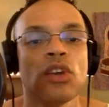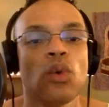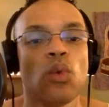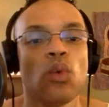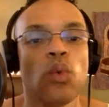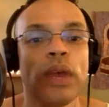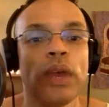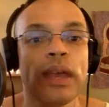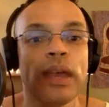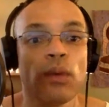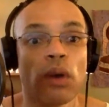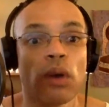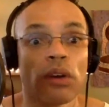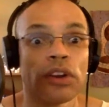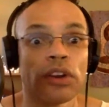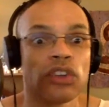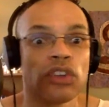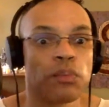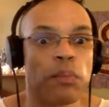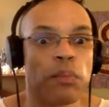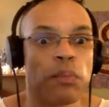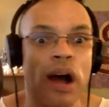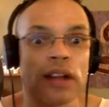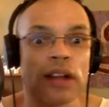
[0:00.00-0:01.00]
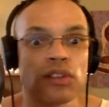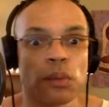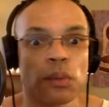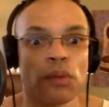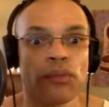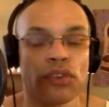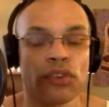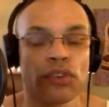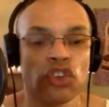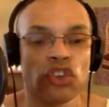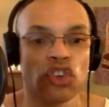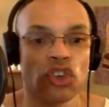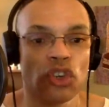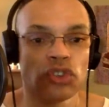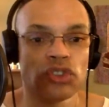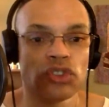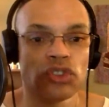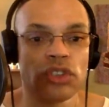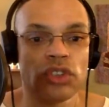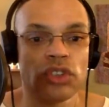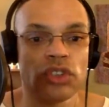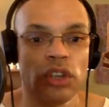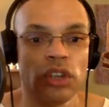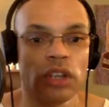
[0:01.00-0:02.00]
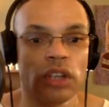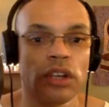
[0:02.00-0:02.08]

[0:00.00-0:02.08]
we were responsible for children.